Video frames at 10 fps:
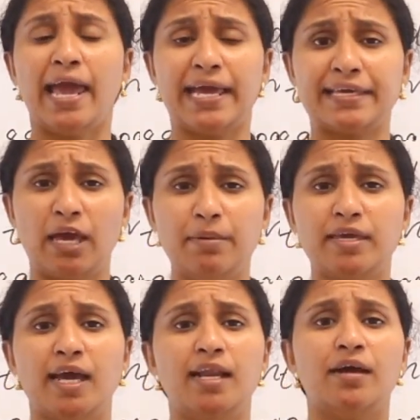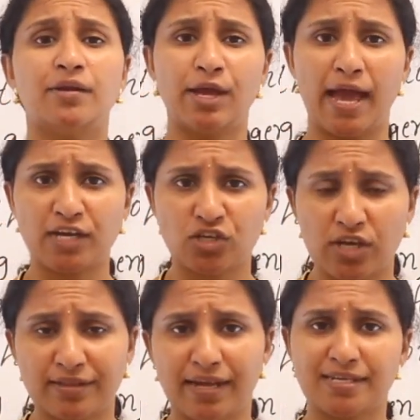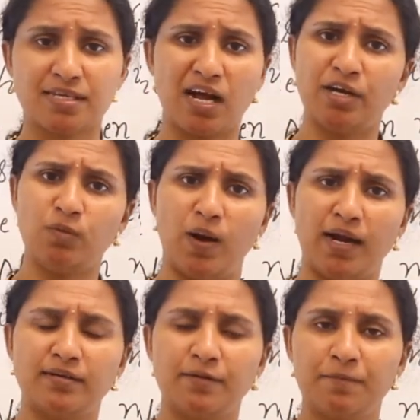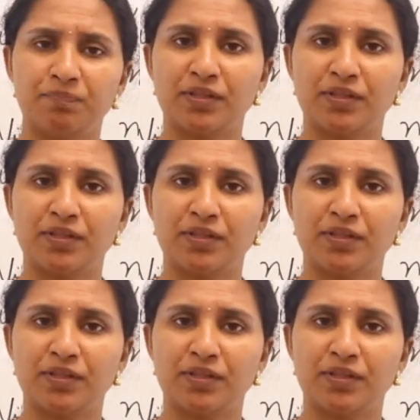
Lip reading: a chemical reaction. That's called what?